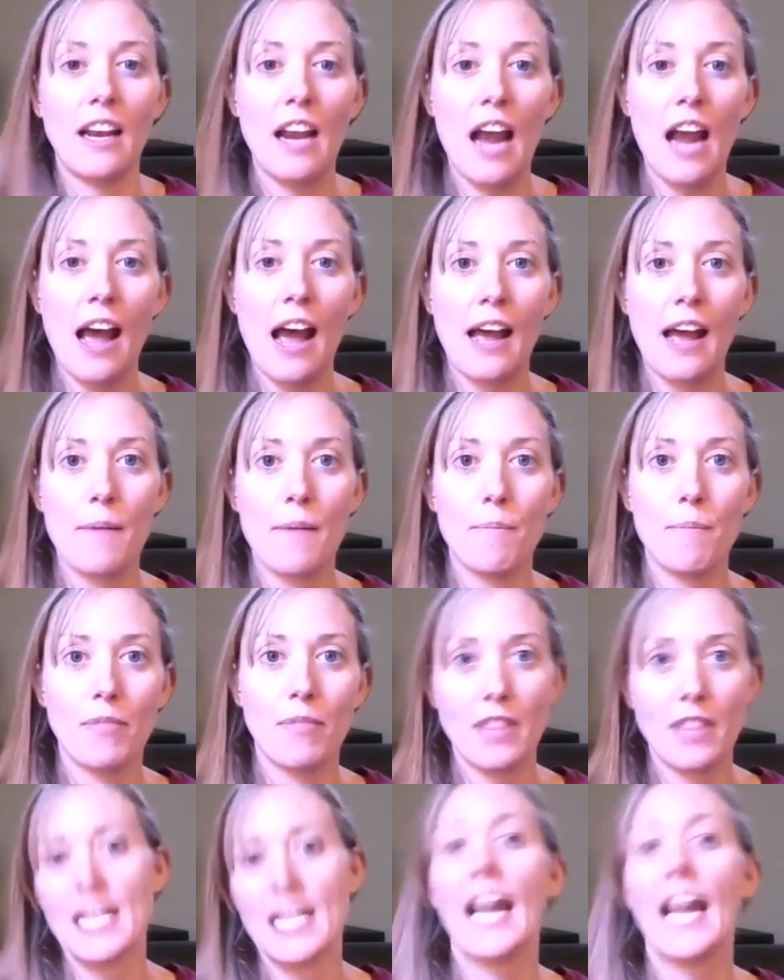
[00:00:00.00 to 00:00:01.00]

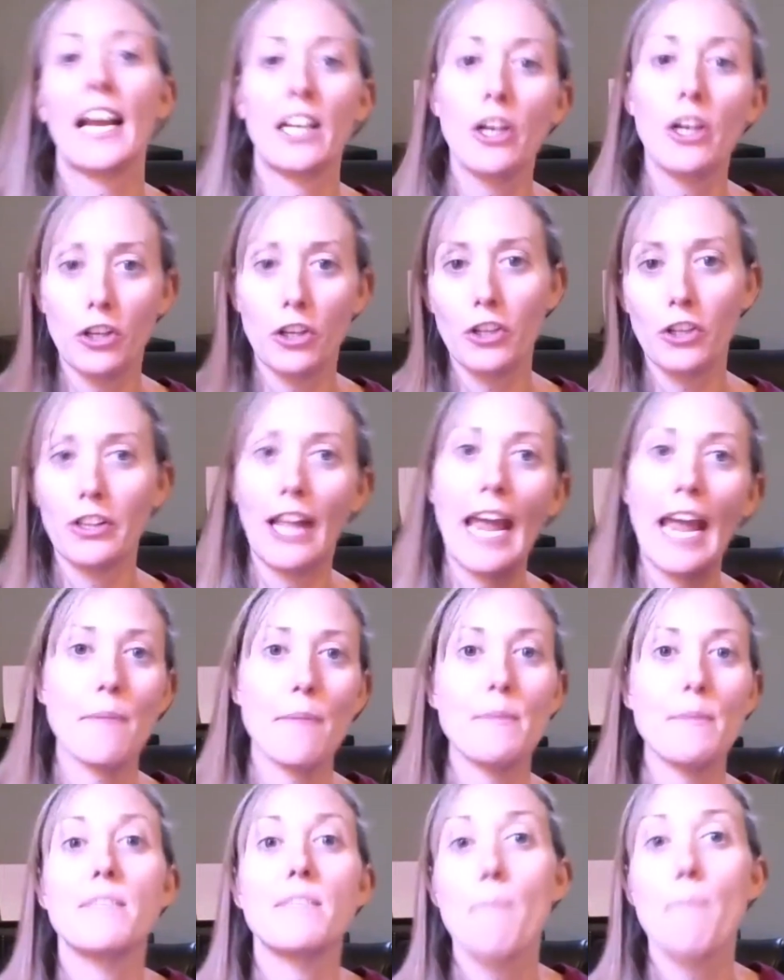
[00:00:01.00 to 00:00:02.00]
the technical name
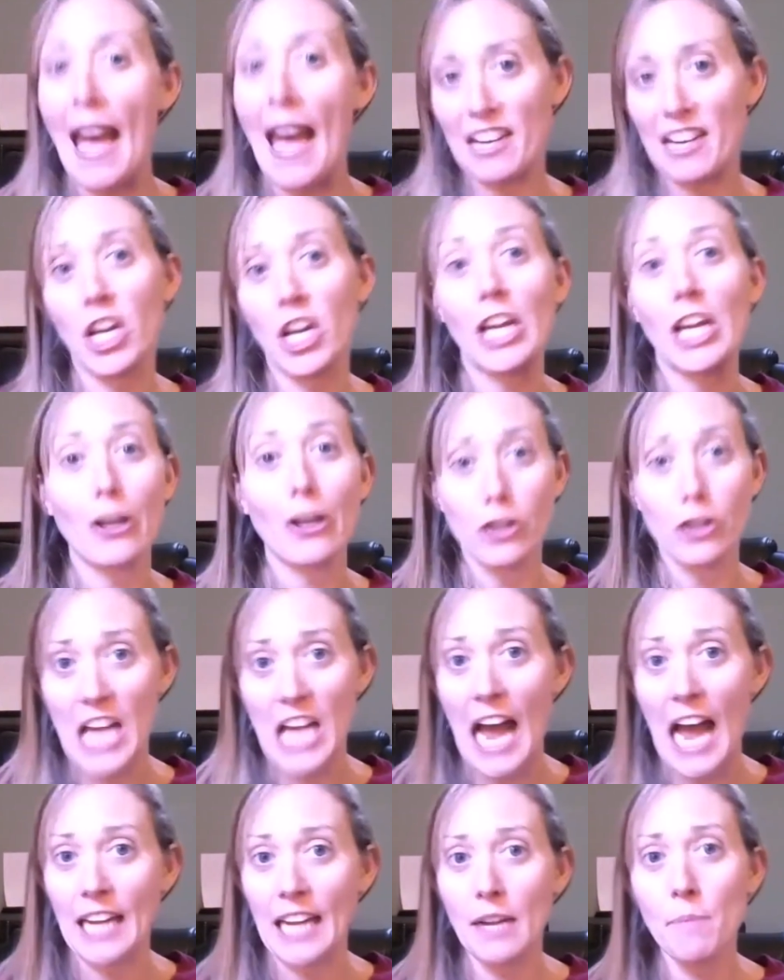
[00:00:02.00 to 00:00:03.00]
is batching your
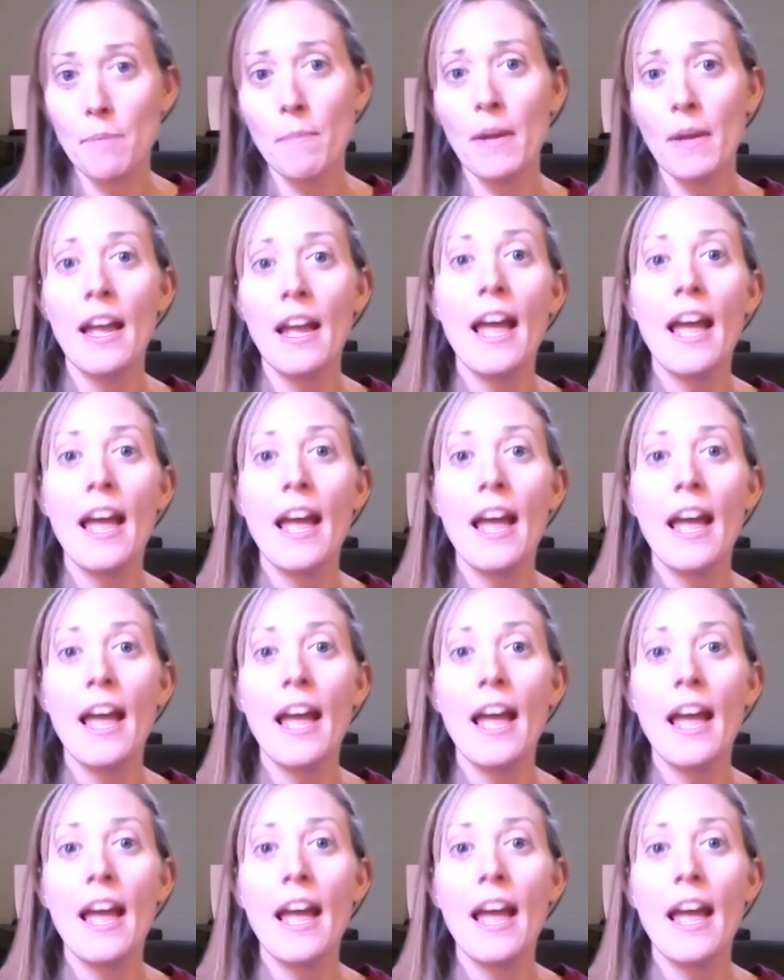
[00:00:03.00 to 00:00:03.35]
time.